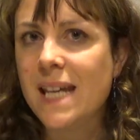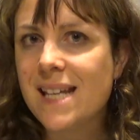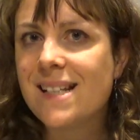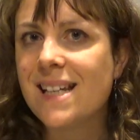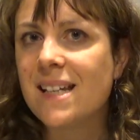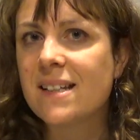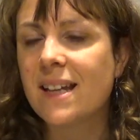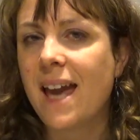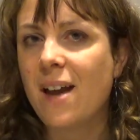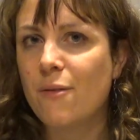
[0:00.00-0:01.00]
easy to
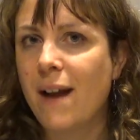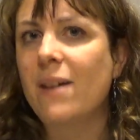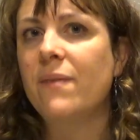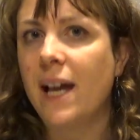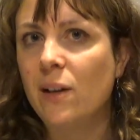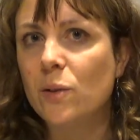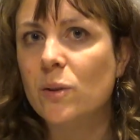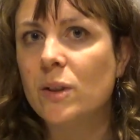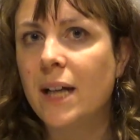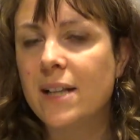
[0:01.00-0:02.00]
get around that
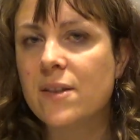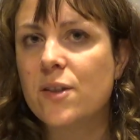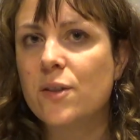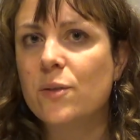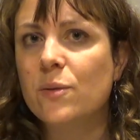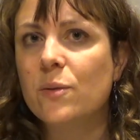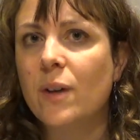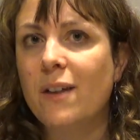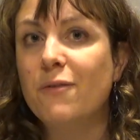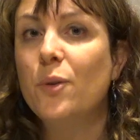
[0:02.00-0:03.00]
law and
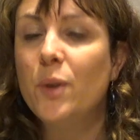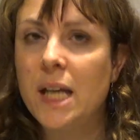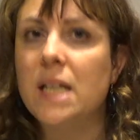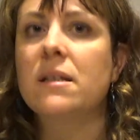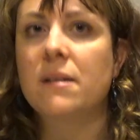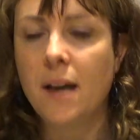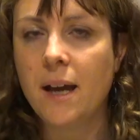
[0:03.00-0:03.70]
to avoid